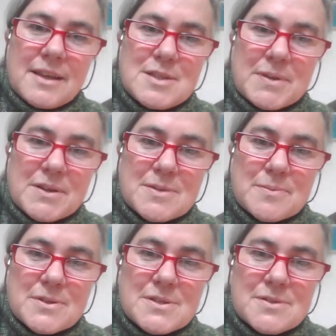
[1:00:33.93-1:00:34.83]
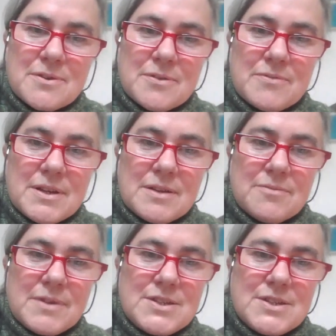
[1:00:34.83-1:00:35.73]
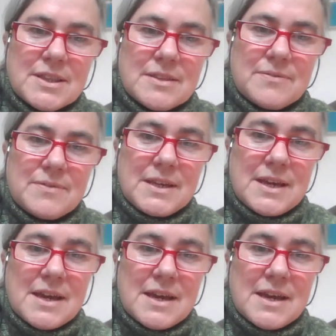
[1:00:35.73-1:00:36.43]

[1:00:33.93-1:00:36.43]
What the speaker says: And that's because we're sort of reaching